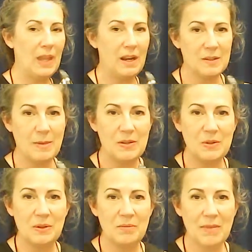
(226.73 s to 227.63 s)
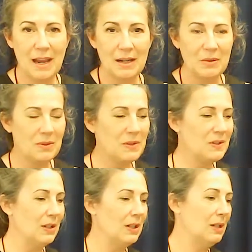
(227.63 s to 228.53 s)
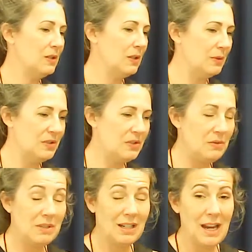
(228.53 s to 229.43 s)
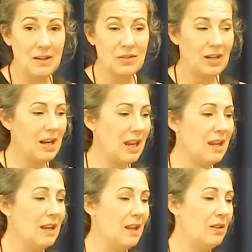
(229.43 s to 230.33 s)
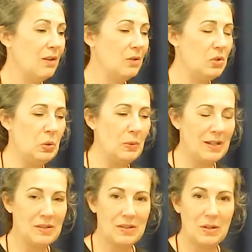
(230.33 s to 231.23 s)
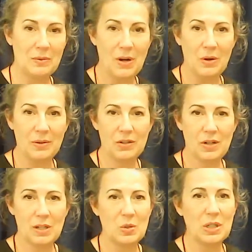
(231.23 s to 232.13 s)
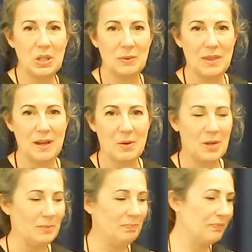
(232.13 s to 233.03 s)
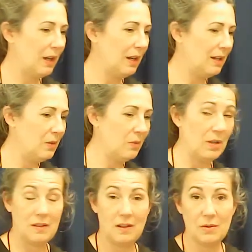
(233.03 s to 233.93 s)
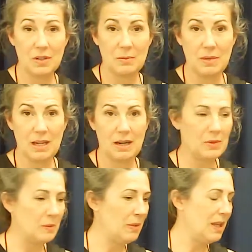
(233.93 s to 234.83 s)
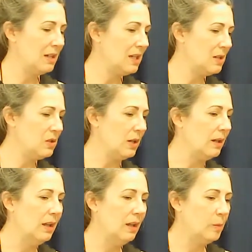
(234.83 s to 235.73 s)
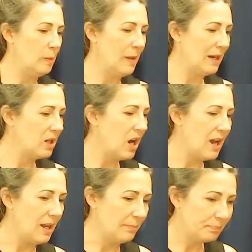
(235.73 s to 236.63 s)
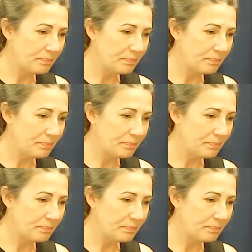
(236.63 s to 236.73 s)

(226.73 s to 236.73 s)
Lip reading: And as my student Maddie was so astute to catch today, there are 2 rests in a row. They try to trick you in that one, and it worked. They tricked me. I wasn't paying attention, but Maddie caught it.